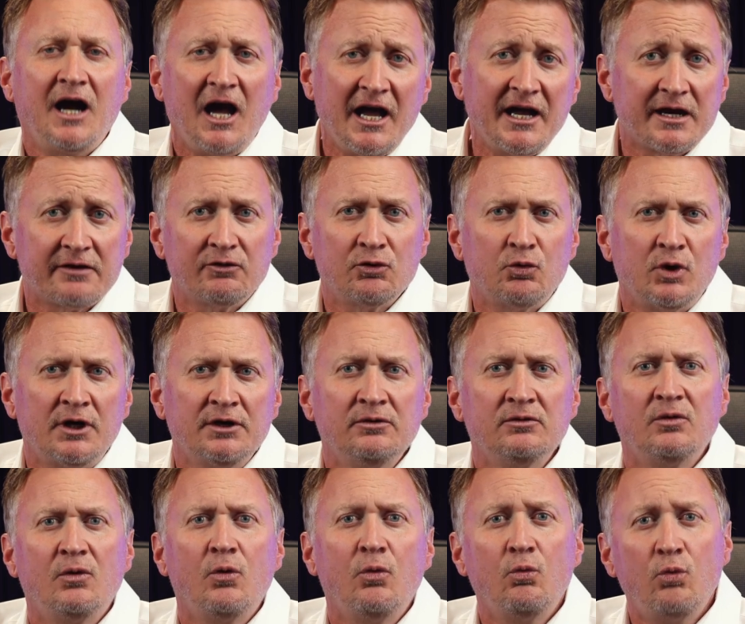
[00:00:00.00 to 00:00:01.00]
Hi everyone,
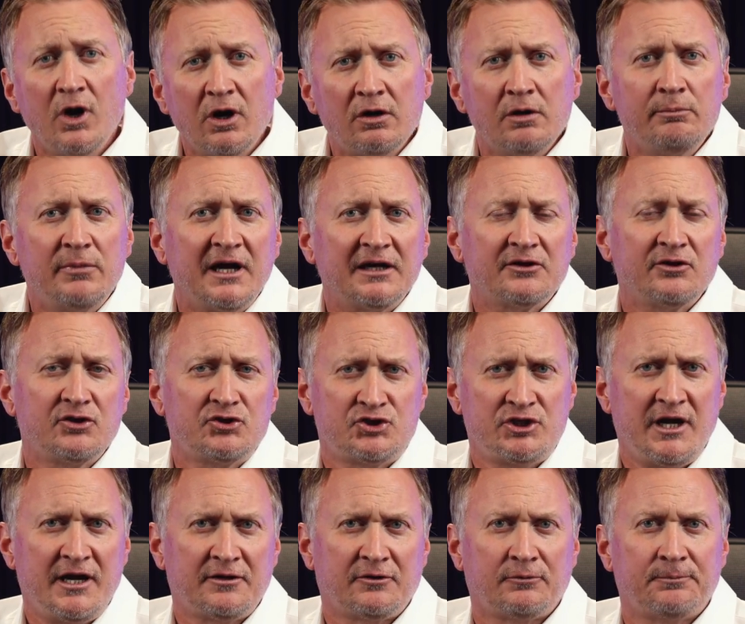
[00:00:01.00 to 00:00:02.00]
welcome back to the
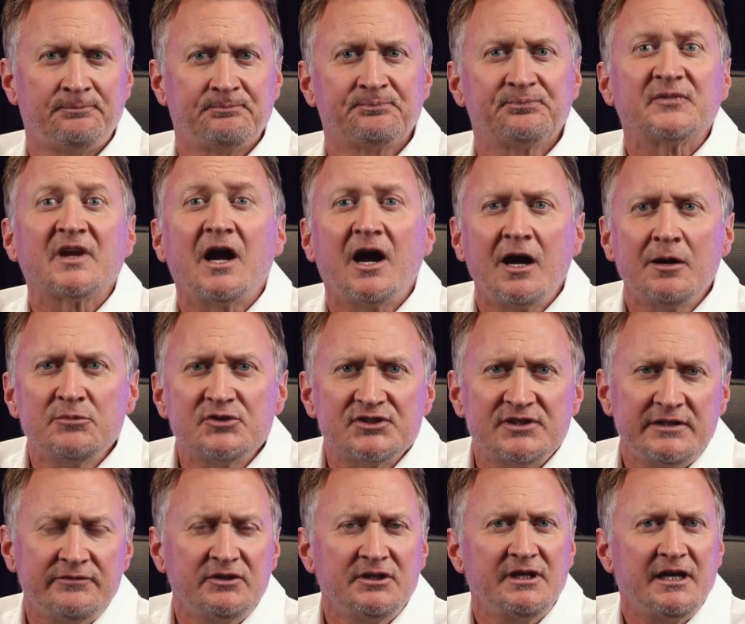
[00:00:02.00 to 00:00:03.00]
channel. I'm
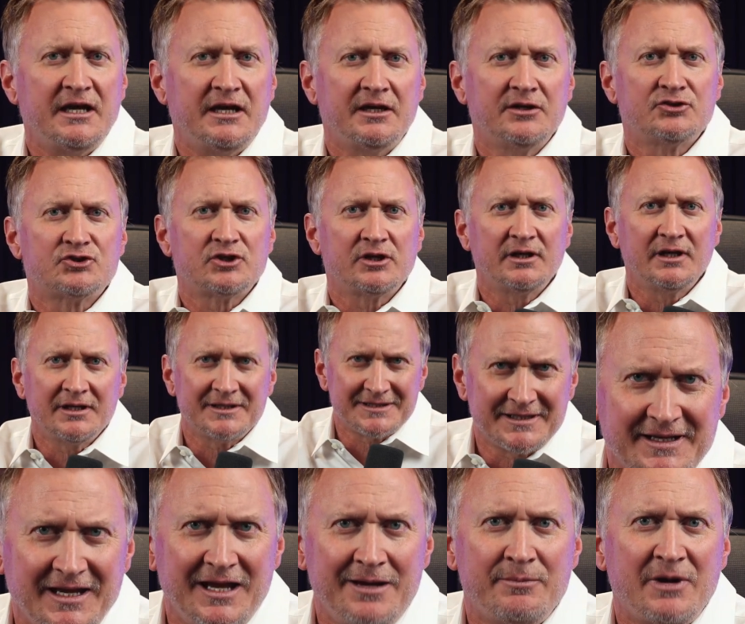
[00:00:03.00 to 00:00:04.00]
Stephen Gage, and
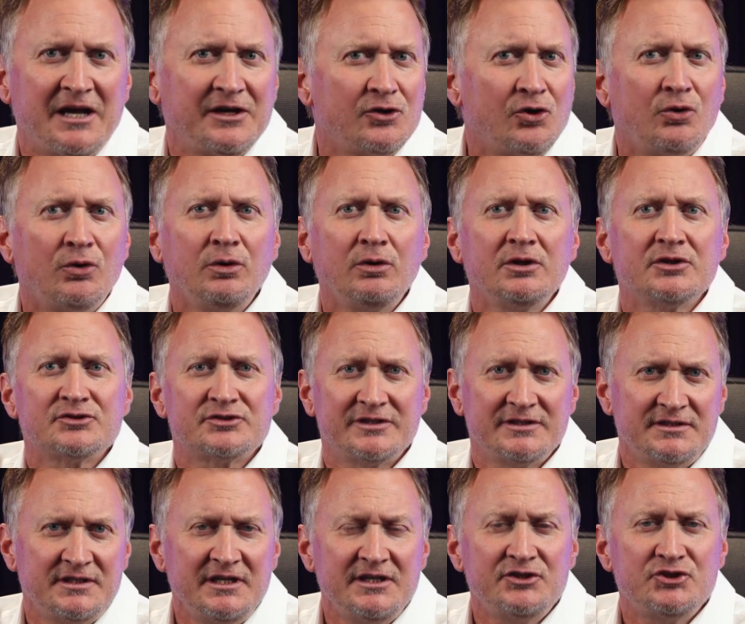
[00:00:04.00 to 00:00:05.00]
today my goal is to
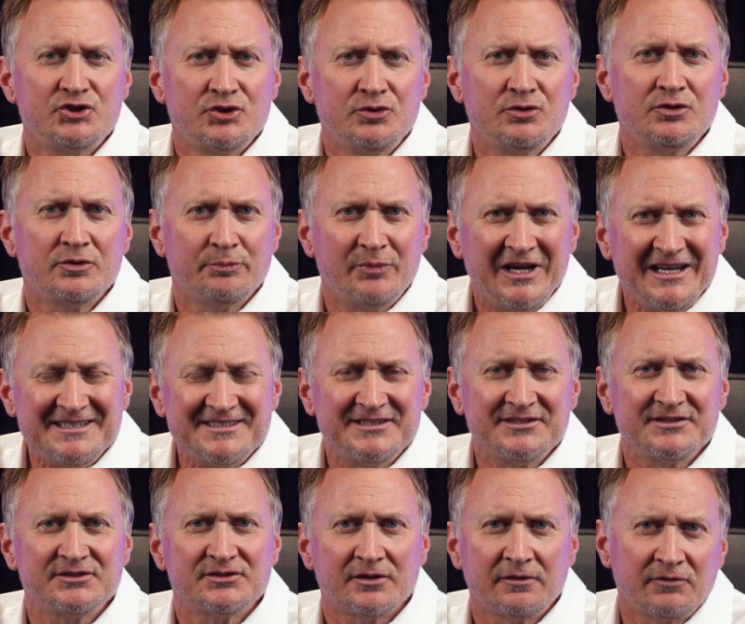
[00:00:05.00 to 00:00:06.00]
teach you the
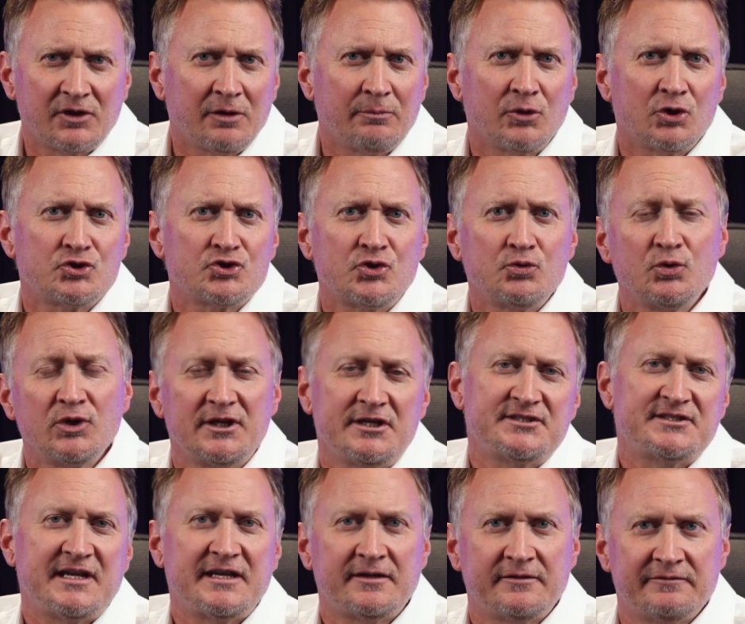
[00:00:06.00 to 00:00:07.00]
basics of commercial real
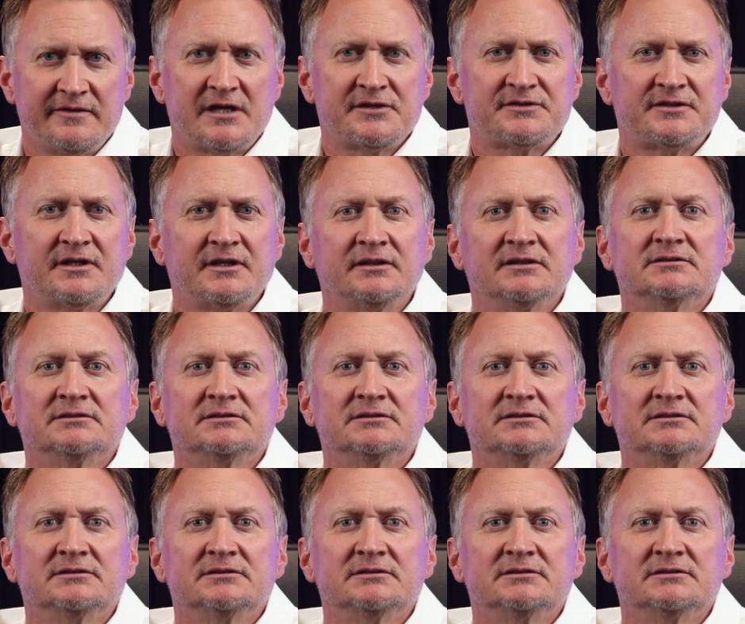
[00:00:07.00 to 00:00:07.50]
estate investing.